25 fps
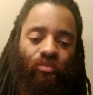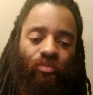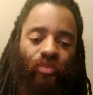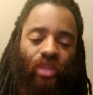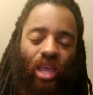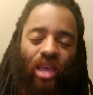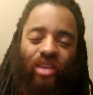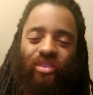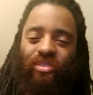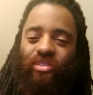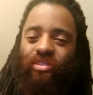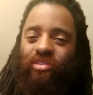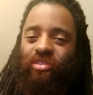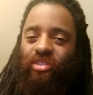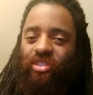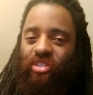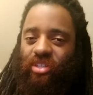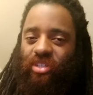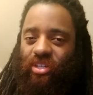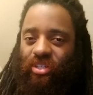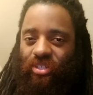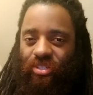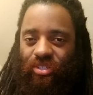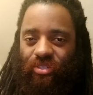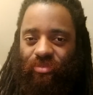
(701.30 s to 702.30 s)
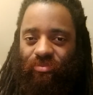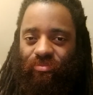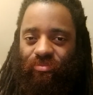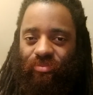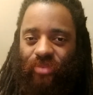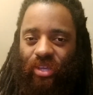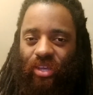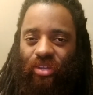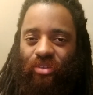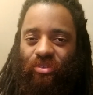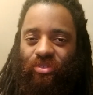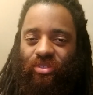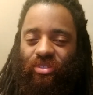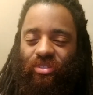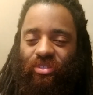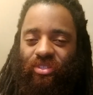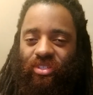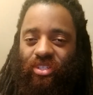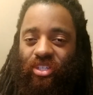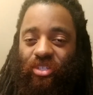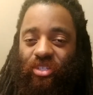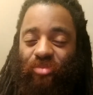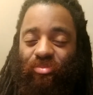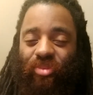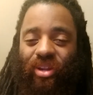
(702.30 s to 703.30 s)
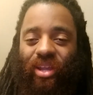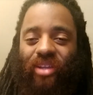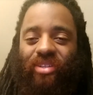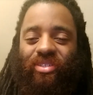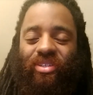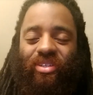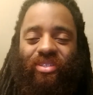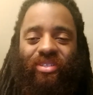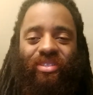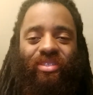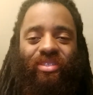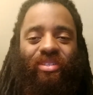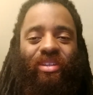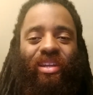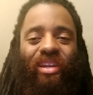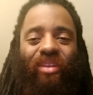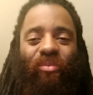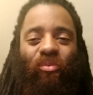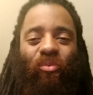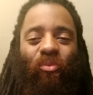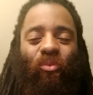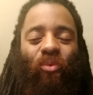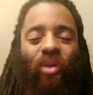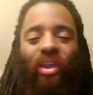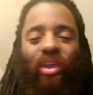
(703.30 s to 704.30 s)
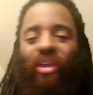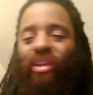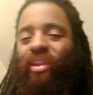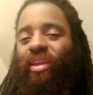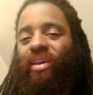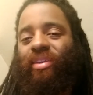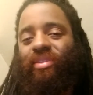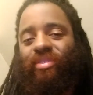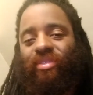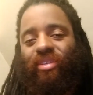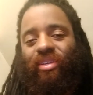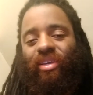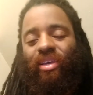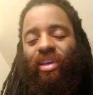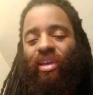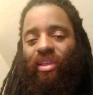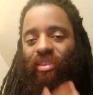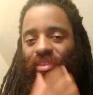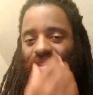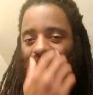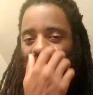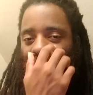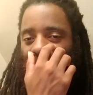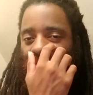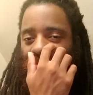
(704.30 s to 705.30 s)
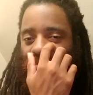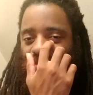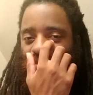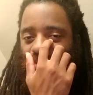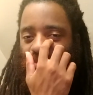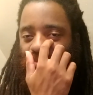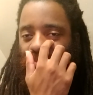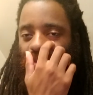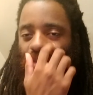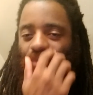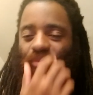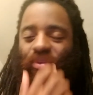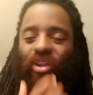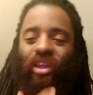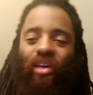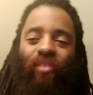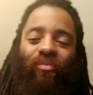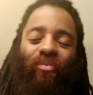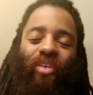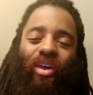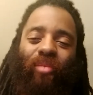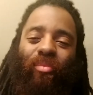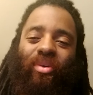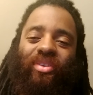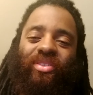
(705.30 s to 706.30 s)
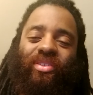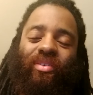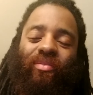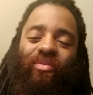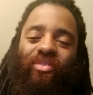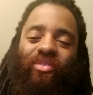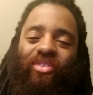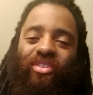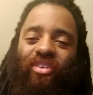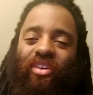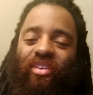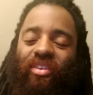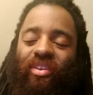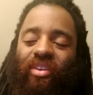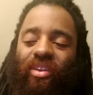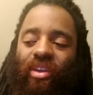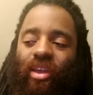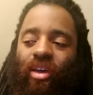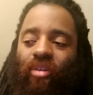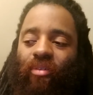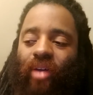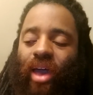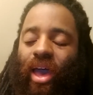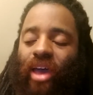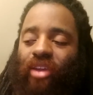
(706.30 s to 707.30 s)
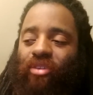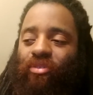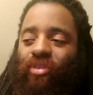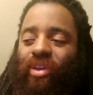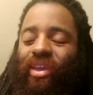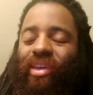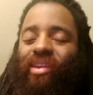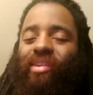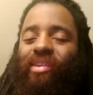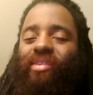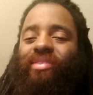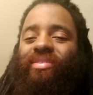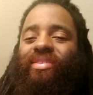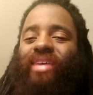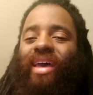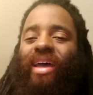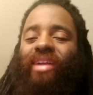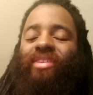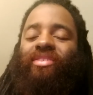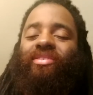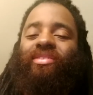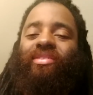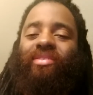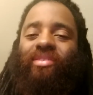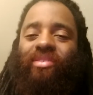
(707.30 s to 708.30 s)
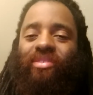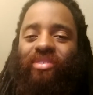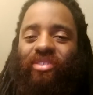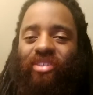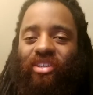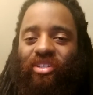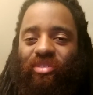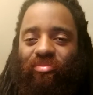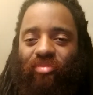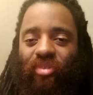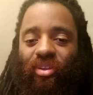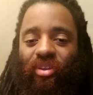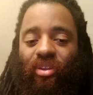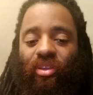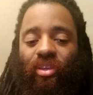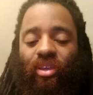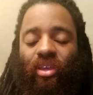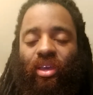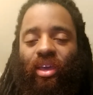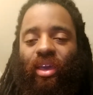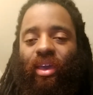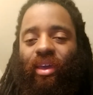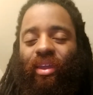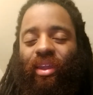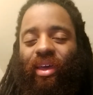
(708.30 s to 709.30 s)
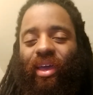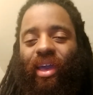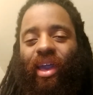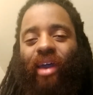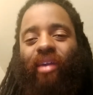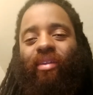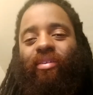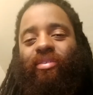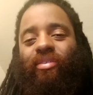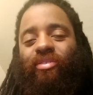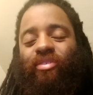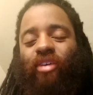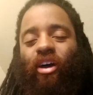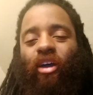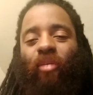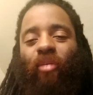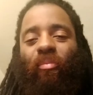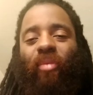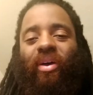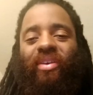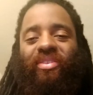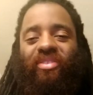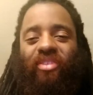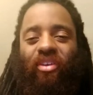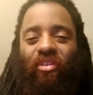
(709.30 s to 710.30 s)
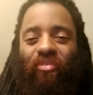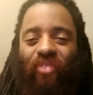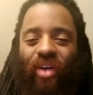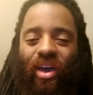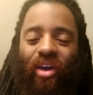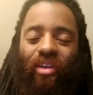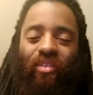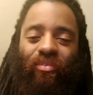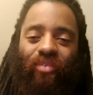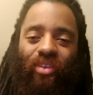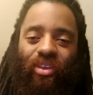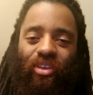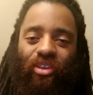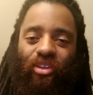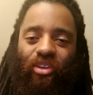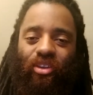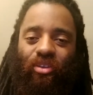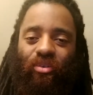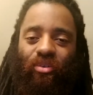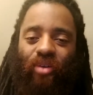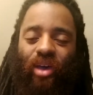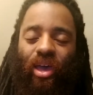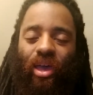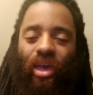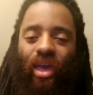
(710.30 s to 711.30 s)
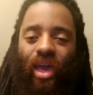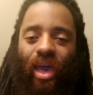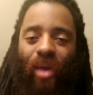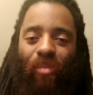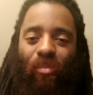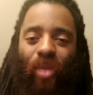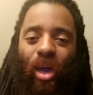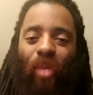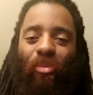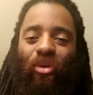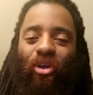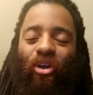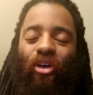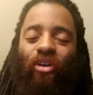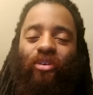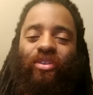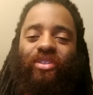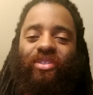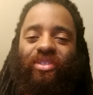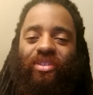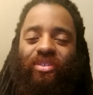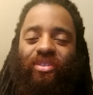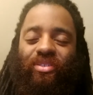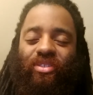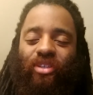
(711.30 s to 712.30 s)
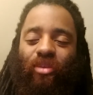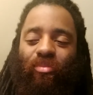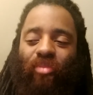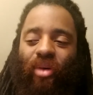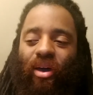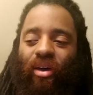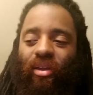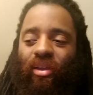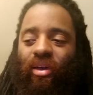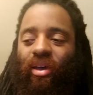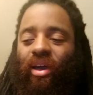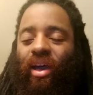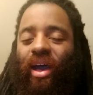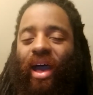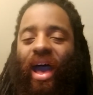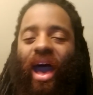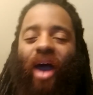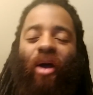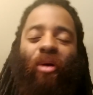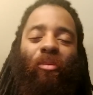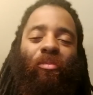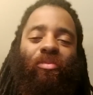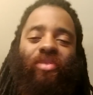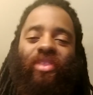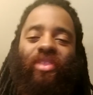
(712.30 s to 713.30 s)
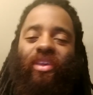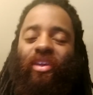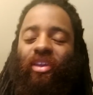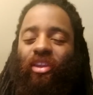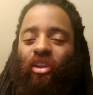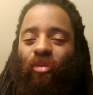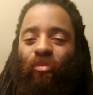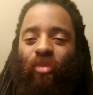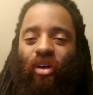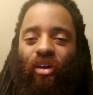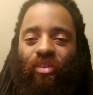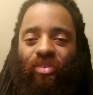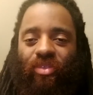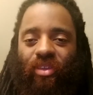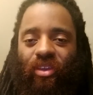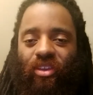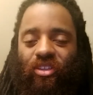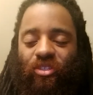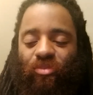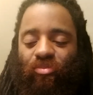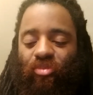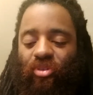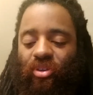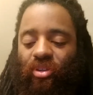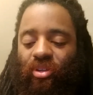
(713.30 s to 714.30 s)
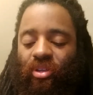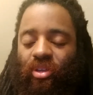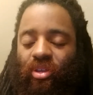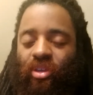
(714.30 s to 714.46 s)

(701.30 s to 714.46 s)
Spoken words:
I still judge. I do still judge, but I judge way less than I used to. And when I find myself judging now, I don't get attached to the judgment, and I kind of talk myself out of it. I'm conscious about how I'm thinking about things. But